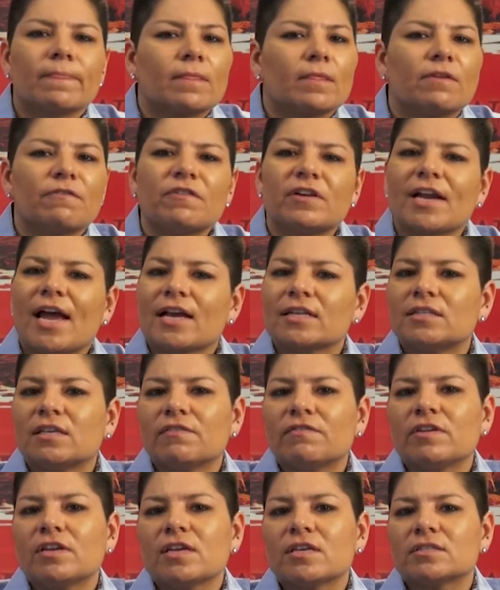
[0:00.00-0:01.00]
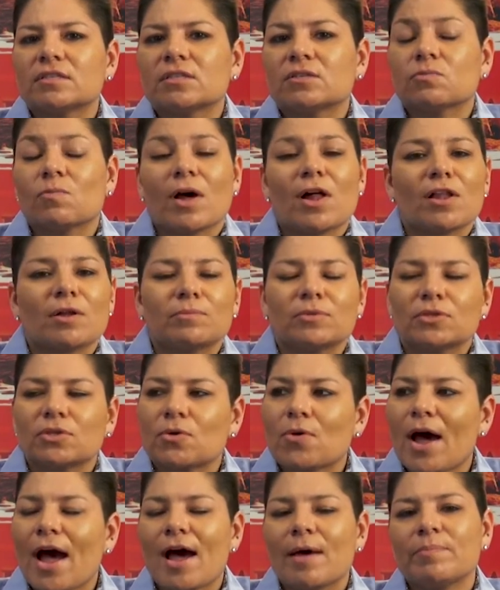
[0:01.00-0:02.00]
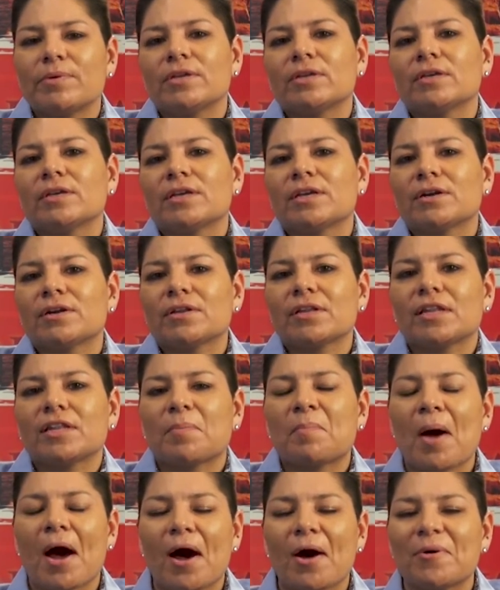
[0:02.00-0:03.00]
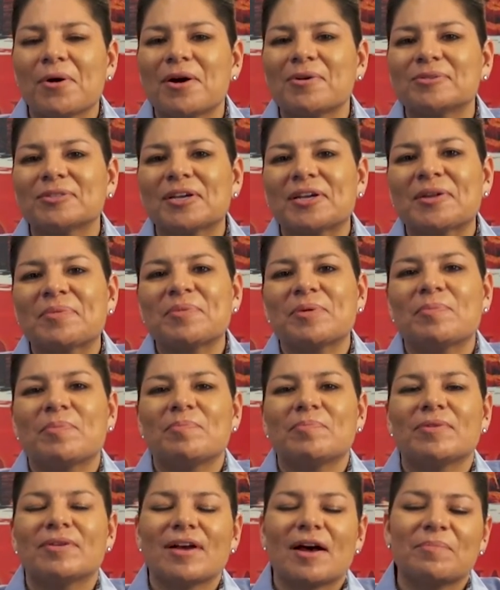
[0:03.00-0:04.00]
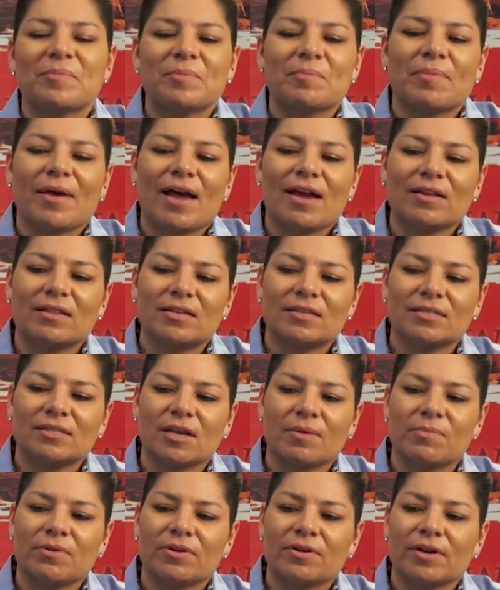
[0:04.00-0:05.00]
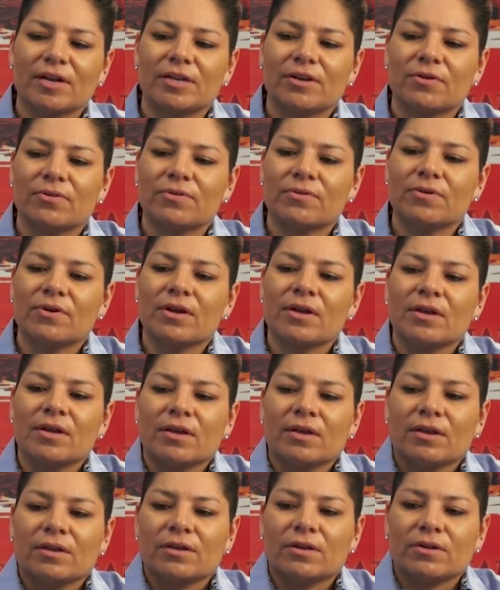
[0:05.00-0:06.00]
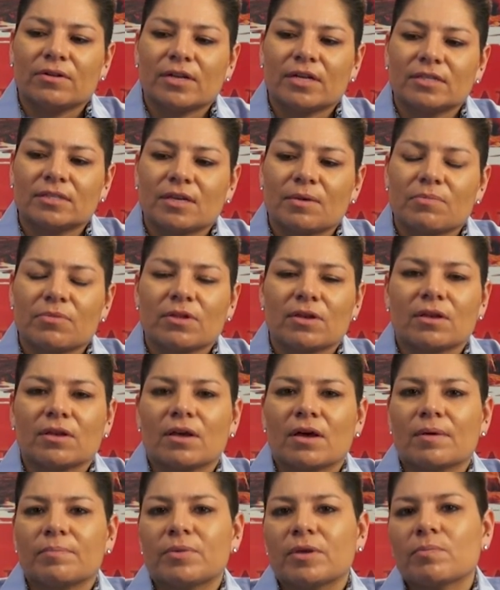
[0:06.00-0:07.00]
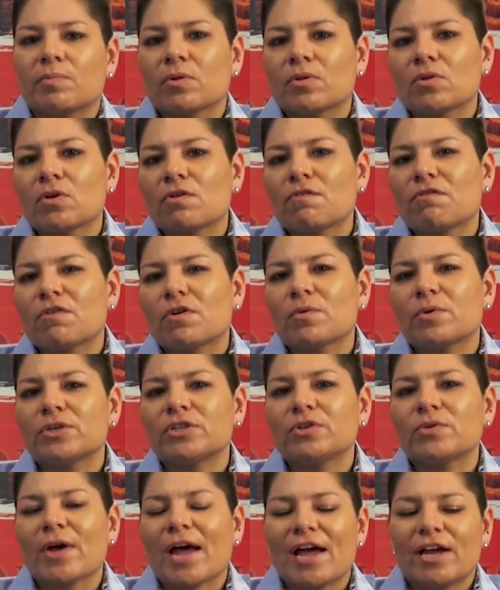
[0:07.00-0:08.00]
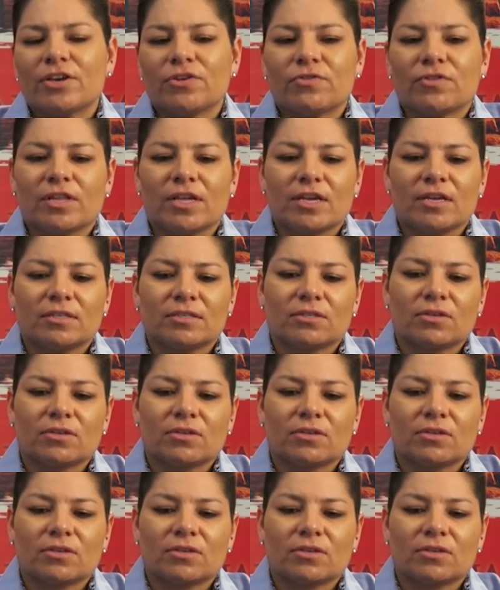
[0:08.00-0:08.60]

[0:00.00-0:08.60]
different activities as well. I'm so happy to hear that the powwow is going to be coming back this summer. I know, you know, that's something people look forward to annually,